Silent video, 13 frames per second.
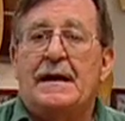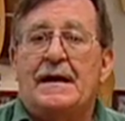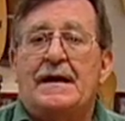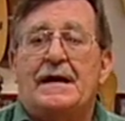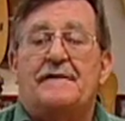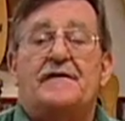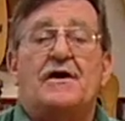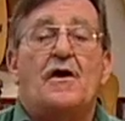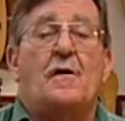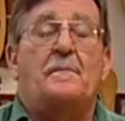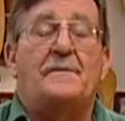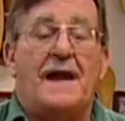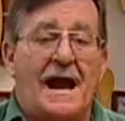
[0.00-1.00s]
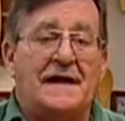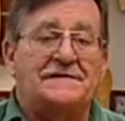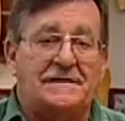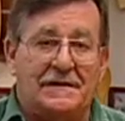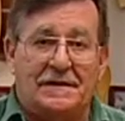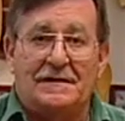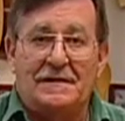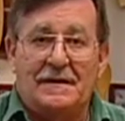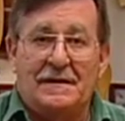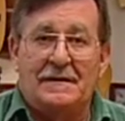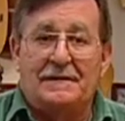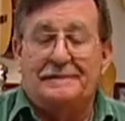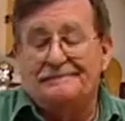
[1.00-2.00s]
If you go past it,
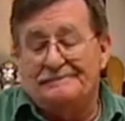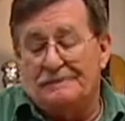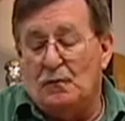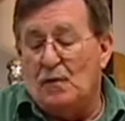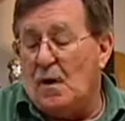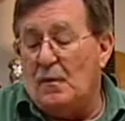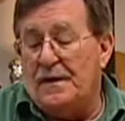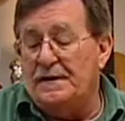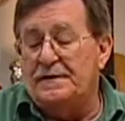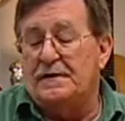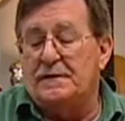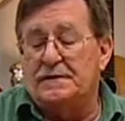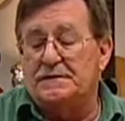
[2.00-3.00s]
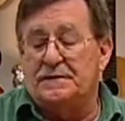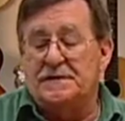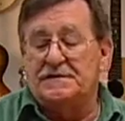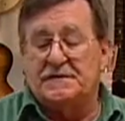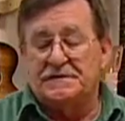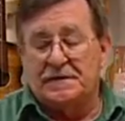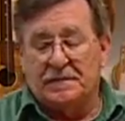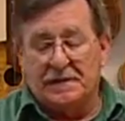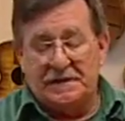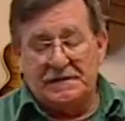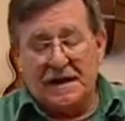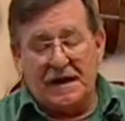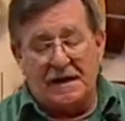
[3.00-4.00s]
what we do is we just
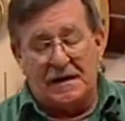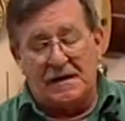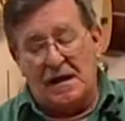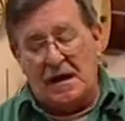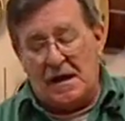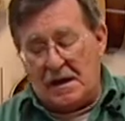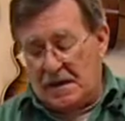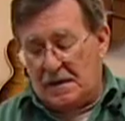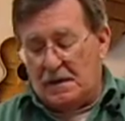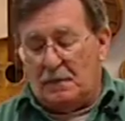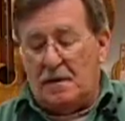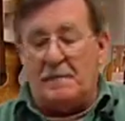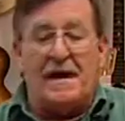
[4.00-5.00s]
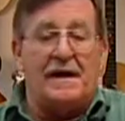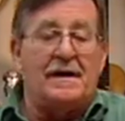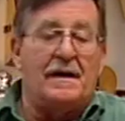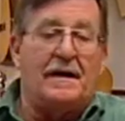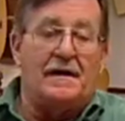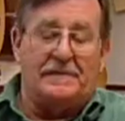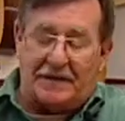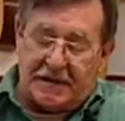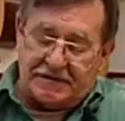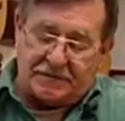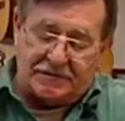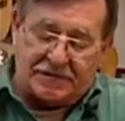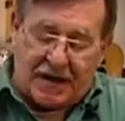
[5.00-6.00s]
simply take
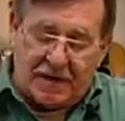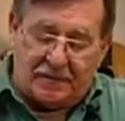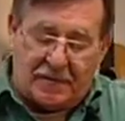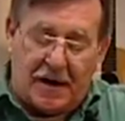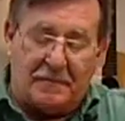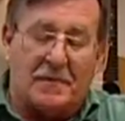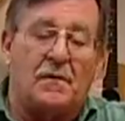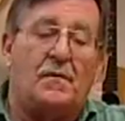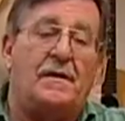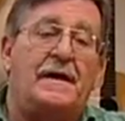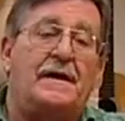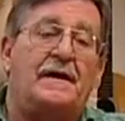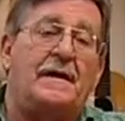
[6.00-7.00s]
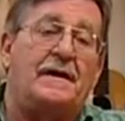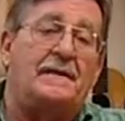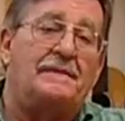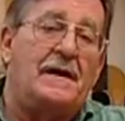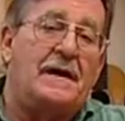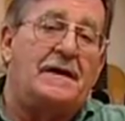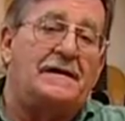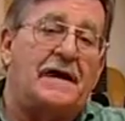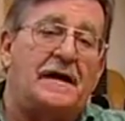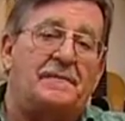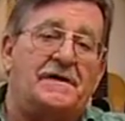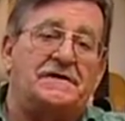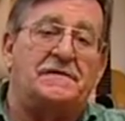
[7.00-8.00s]
some sandpaper, we take
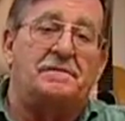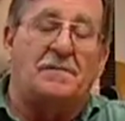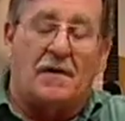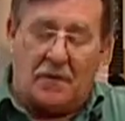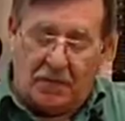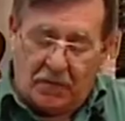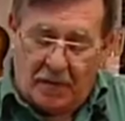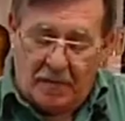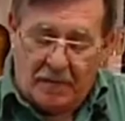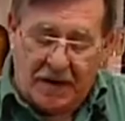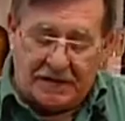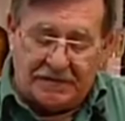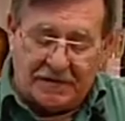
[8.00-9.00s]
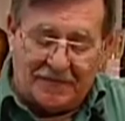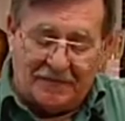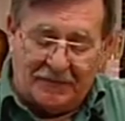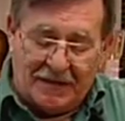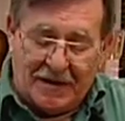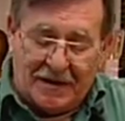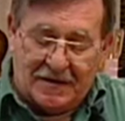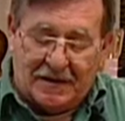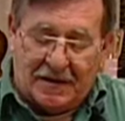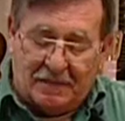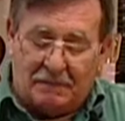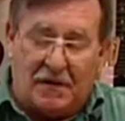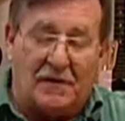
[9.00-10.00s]
a piece of bone, we make some
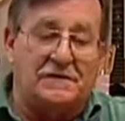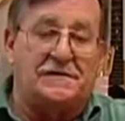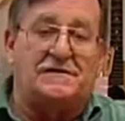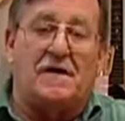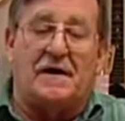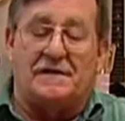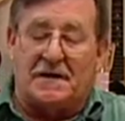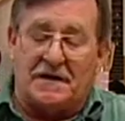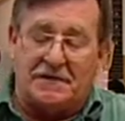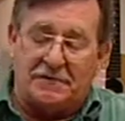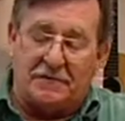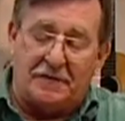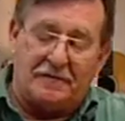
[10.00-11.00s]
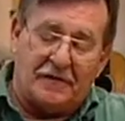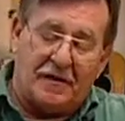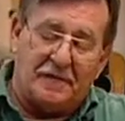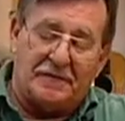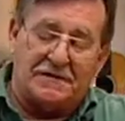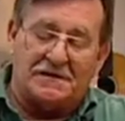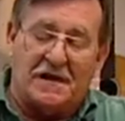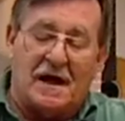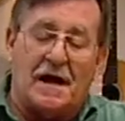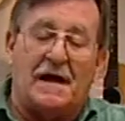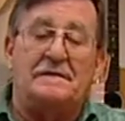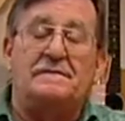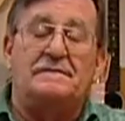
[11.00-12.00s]
bone sawdust, we fill up the slot,